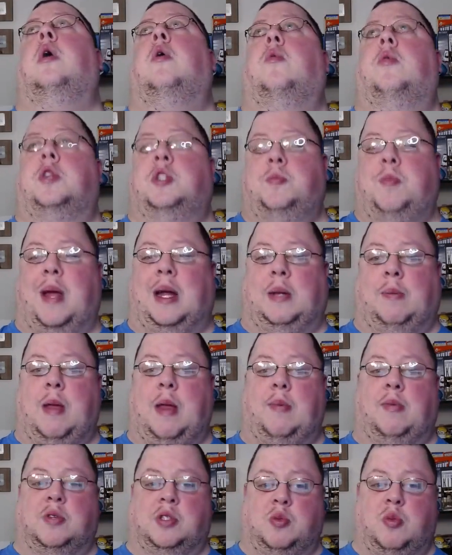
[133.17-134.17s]
respect
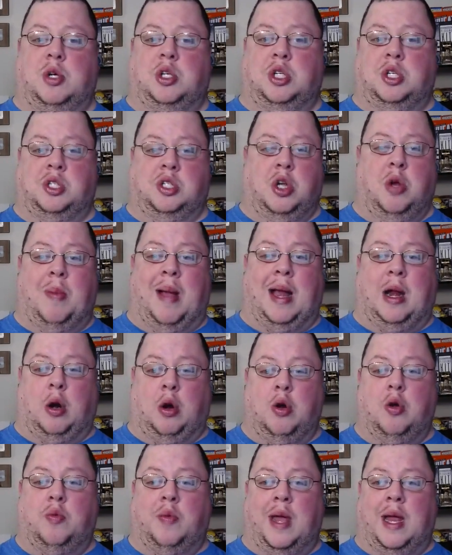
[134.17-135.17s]
people's wishes no matter
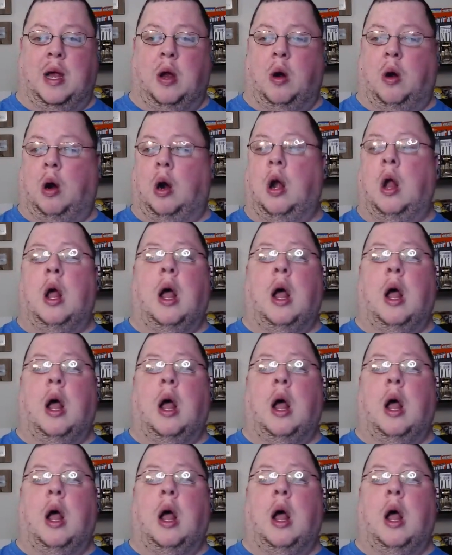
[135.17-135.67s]
who they are.